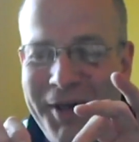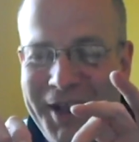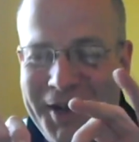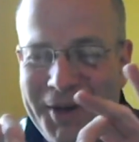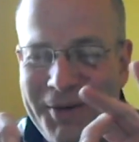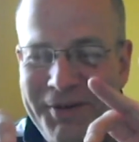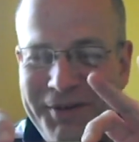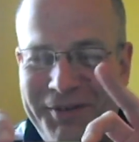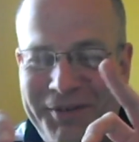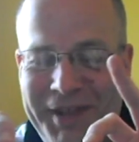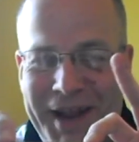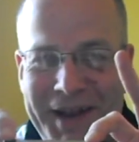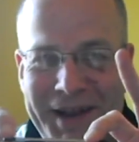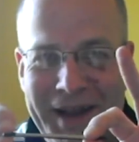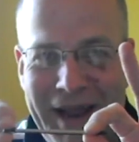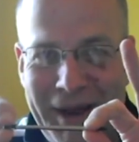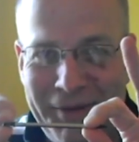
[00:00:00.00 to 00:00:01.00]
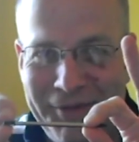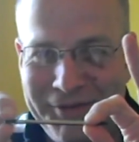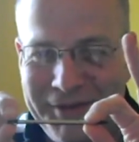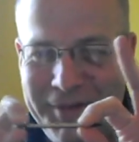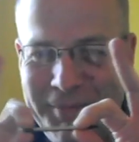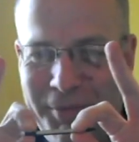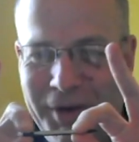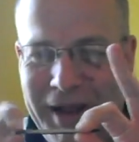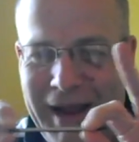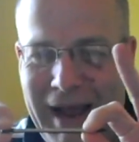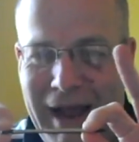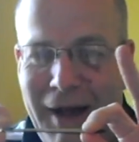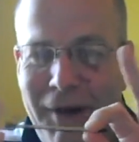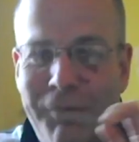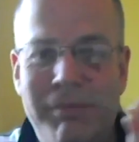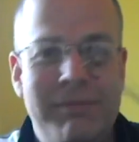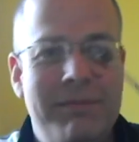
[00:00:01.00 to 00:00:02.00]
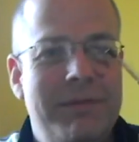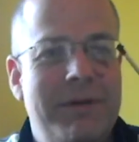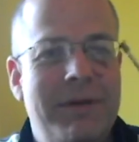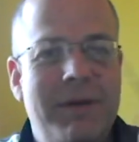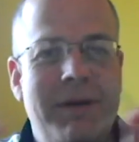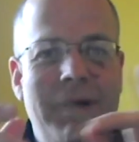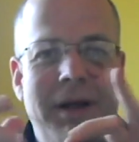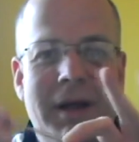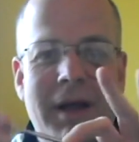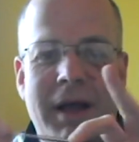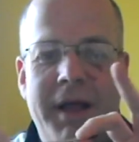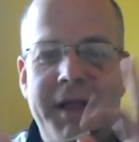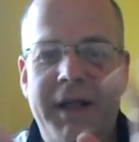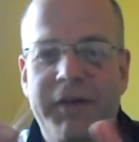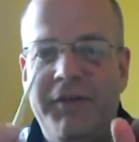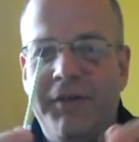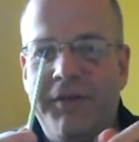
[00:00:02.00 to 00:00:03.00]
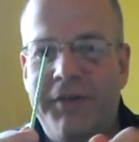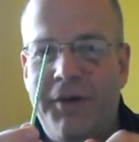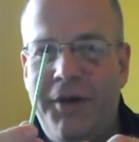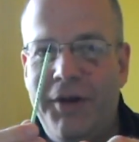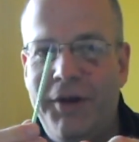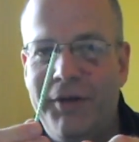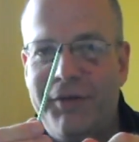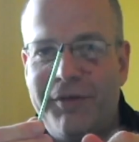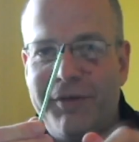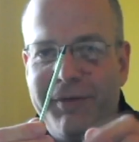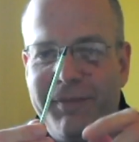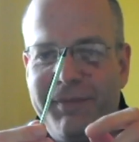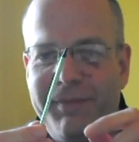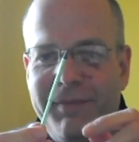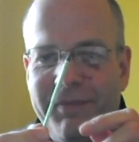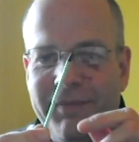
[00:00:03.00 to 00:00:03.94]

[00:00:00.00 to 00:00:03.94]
but they do extend out, so you pull it out, and that's your stylus.